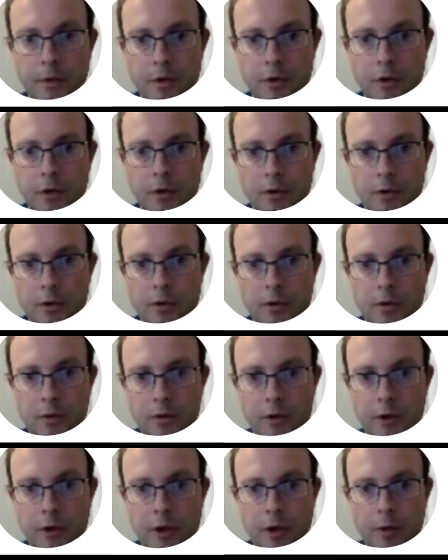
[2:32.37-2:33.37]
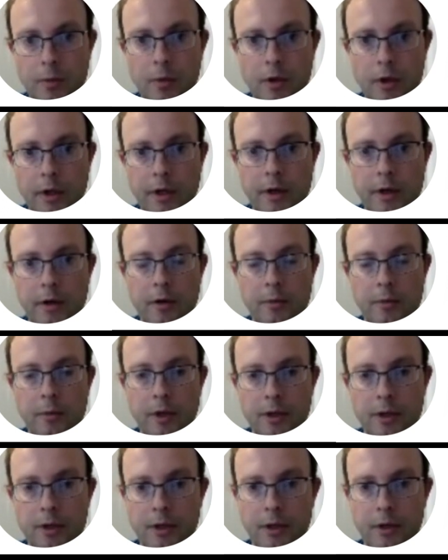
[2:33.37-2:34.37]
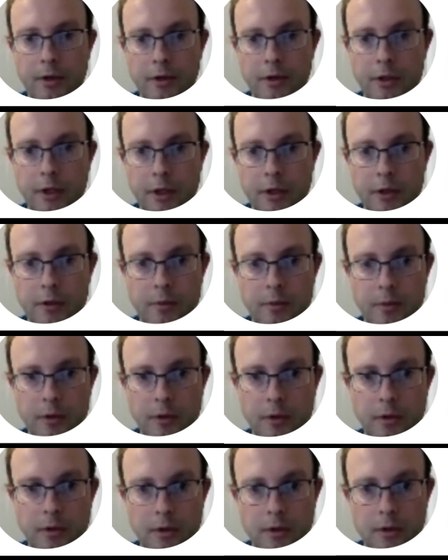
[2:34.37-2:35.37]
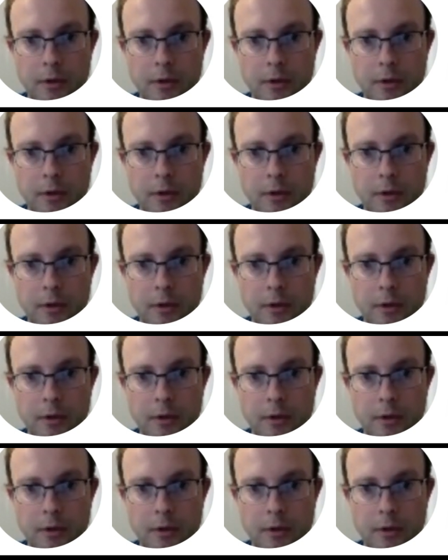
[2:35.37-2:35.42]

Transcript: So the double arrow means interchangeable.